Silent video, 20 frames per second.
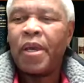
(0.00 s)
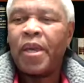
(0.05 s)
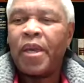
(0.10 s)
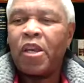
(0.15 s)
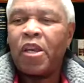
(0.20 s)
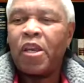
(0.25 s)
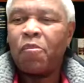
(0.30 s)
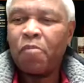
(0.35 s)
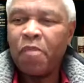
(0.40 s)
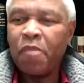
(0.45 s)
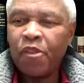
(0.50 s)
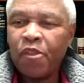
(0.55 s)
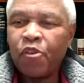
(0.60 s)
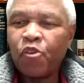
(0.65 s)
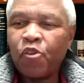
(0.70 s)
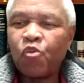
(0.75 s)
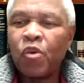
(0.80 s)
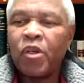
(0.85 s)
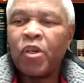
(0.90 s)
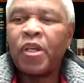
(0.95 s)
In
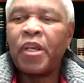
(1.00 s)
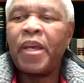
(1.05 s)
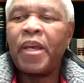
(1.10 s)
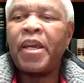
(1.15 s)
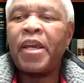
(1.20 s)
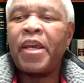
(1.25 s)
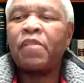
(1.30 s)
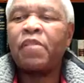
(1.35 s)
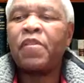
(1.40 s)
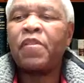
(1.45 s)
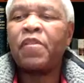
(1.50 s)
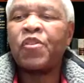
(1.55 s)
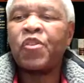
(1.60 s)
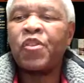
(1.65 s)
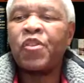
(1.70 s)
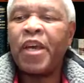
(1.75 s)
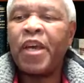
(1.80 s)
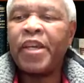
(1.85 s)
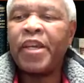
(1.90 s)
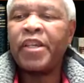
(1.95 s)
Matthew 28, verse
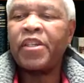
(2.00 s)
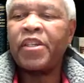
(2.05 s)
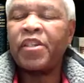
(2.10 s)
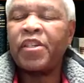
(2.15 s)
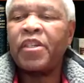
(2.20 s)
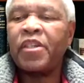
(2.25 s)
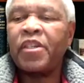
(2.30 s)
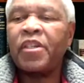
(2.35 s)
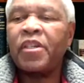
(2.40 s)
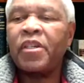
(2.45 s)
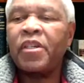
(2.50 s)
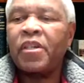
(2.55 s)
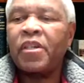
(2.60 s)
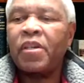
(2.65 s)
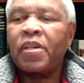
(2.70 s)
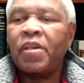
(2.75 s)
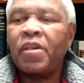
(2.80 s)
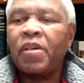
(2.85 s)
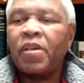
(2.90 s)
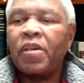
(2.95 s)
19,
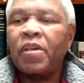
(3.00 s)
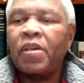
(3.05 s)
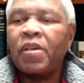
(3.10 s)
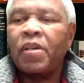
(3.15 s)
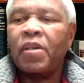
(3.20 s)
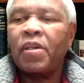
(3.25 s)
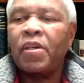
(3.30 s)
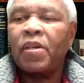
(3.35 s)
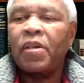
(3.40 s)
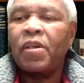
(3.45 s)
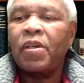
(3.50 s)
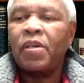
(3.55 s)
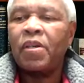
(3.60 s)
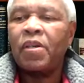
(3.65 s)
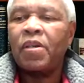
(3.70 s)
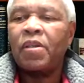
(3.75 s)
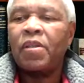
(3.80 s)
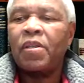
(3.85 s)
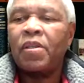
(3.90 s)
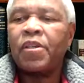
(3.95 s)

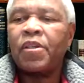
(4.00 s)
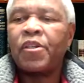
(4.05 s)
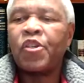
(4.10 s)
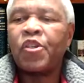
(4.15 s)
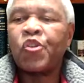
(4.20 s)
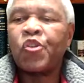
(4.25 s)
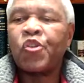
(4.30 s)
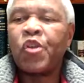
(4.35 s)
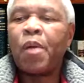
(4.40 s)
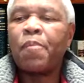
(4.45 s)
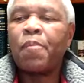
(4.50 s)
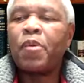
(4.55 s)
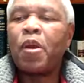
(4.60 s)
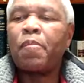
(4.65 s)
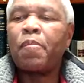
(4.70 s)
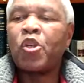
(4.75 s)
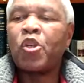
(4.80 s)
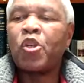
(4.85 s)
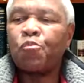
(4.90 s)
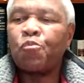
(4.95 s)
the
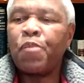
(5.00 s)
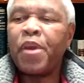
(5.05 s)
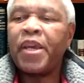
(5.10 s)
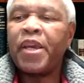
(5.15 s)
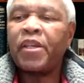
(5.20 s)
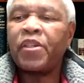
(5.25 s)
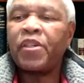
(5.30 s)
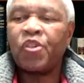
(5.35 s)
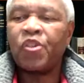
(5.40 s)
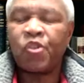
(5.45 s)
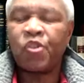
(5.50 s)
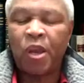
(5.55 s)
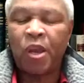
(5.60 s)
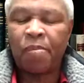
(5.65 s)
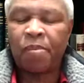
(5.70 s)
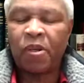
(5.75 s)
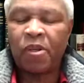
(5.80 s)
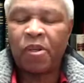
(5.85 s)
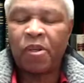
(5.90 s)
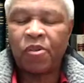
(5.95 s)
discipler must make
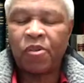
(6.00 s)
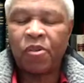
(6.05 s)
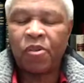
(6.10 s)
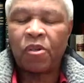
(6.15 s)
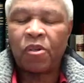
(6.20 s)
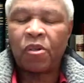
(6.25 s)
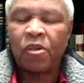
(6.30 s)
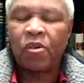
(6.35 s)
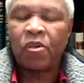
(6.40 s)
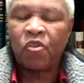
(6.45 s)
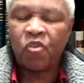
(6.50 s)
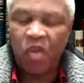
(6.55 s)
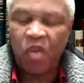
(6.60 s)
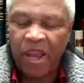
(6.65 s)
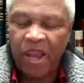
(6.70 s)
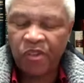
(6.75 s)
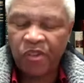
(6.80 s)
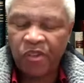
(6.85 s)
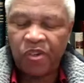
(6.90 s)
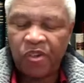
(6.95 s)
disciples.
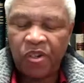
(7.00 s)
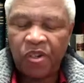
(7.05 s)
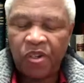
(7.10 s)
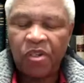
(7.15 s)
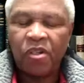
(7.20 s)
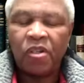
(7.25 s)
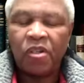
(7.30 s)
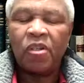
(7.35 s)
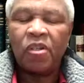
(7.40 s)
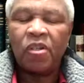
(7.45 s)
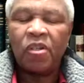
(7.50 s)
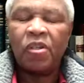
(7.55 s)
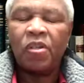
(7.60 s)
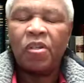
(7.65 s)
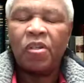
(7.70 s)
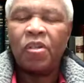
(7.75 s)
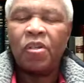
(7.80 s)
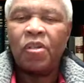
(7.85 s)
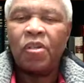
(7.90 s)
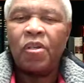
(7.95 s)
Christ
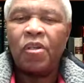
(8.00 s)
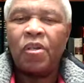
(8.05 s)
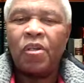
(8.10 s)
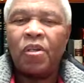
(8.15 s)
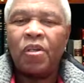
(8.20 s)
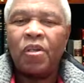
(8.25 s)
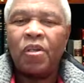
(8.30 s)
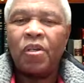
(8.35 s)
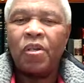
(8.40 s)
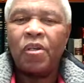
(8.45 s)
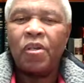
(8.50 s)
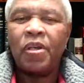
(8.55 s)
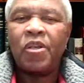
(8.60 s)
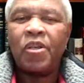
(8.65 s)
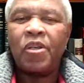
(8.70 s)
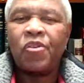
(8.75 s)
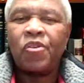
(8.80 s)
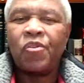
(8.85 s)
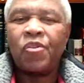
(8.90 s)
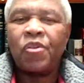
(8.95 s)

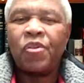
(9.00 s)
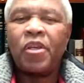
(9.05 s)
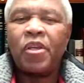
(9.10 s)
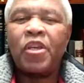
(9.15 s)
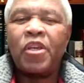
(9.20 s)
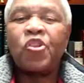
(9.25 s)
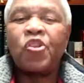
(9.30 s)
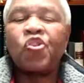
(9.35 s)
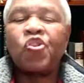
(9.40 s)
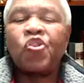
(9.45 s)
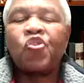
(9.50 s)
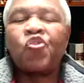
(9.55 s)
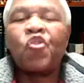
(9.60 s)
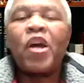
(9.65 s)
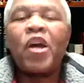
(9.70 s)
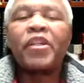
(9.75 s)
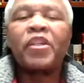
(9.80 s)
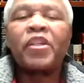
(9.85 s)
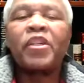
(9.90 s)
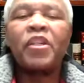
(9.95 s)
is
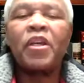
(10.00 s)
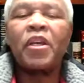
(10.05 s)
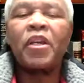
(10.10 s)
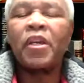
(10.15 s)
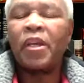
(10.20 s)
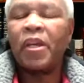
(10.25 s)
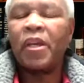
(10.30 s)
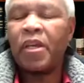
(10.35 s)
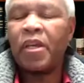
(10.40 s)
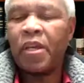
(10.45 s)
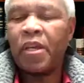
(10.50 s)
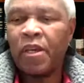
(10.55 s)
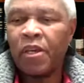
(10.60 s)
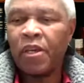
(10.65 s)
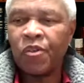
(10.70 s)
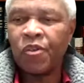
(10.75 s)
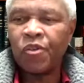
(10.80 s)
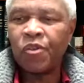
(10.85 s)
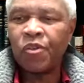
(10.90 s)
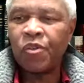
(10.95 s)
instructing
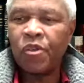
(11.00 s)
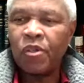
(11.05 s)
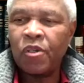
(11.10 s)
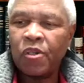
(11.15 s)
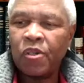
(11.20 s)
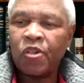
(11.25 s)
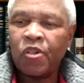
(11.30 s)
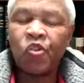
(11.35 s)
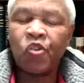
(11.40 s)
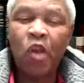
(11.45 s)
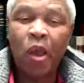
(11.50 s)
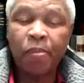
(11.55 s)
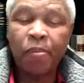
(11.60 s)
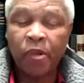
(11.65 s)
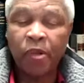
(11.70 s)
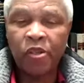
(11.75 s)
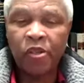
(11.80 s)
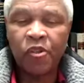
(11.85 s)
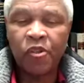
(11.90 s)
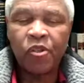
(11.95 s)
his
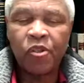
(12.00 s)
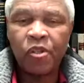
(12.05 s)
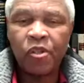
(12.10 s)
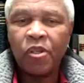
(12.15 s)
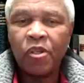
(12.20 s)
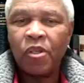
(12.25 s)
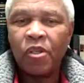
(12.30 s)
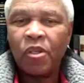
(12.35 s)
disciples